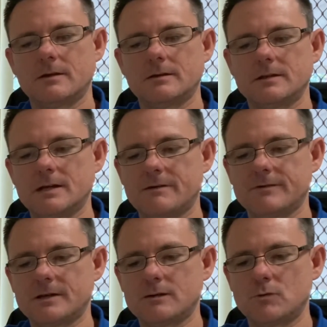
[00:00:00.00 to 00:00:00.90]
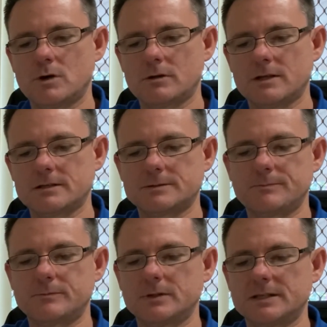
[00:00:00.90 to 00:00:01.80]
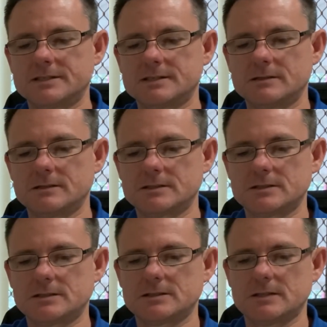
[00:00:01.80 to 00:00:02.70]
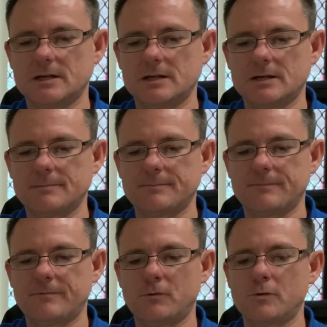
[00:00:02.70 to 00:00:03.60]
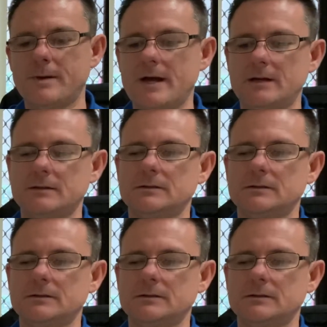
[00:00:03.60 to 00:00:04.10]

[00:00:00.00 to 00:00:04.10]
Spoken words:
the other Ewok that's released in this format.